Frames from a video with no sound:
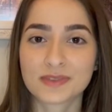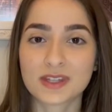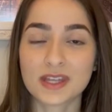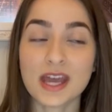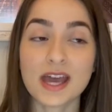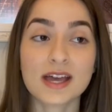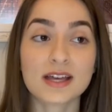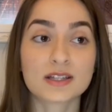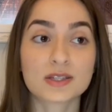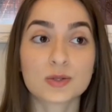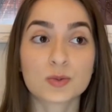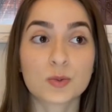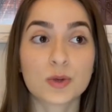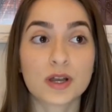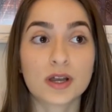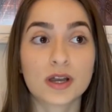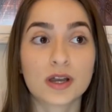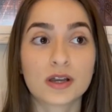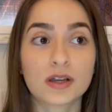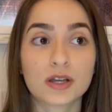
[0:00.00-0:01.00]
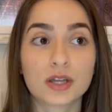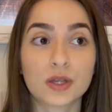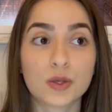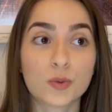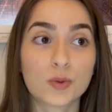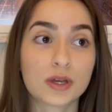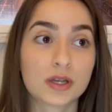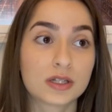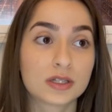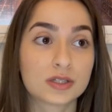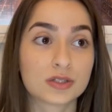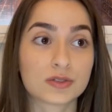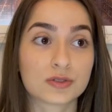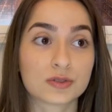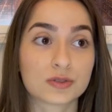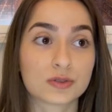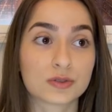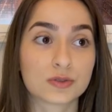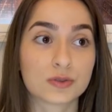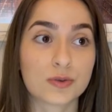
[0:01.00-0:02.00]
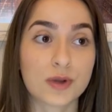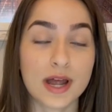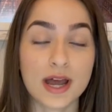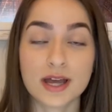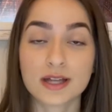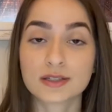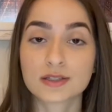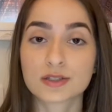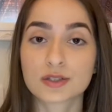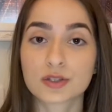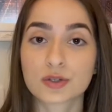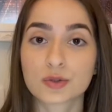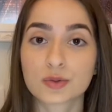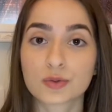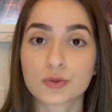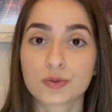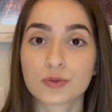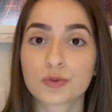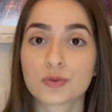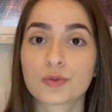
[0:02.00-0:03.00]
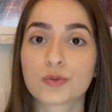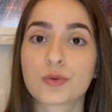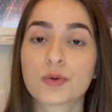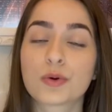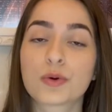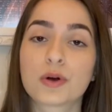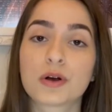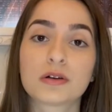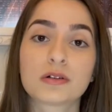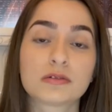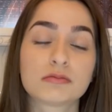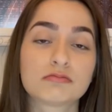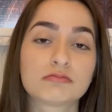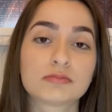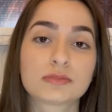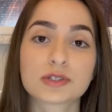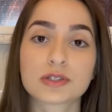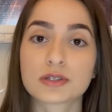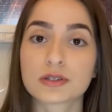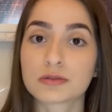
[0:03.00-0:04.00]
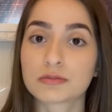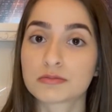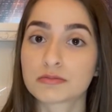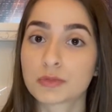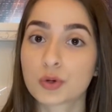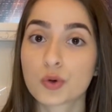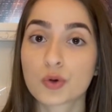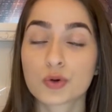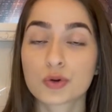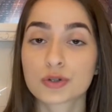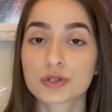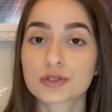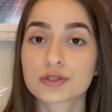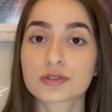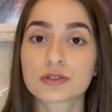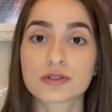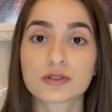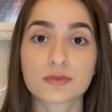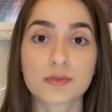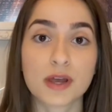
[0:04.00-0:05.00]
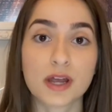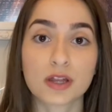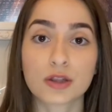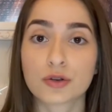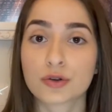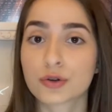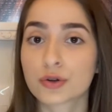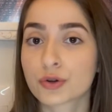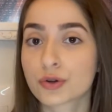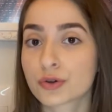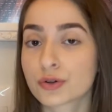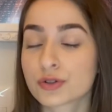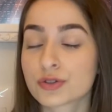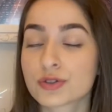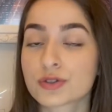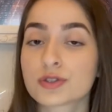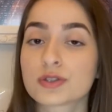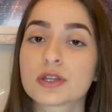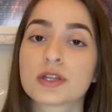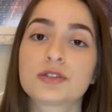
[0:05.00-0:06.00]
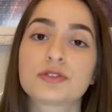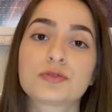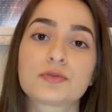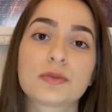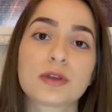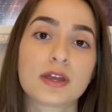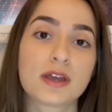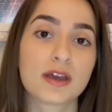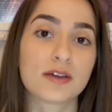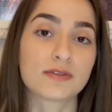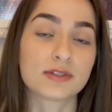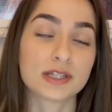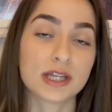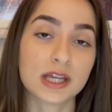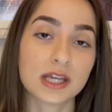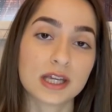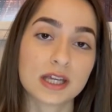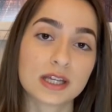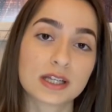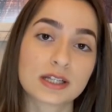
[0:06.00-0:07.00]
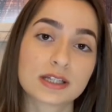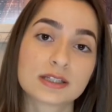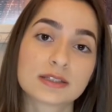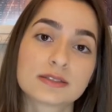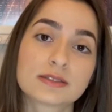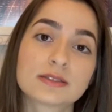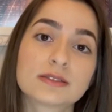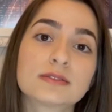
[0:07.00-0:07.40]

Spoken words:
Yes, where you went to grad school, some courses, minor courses that you may have taken.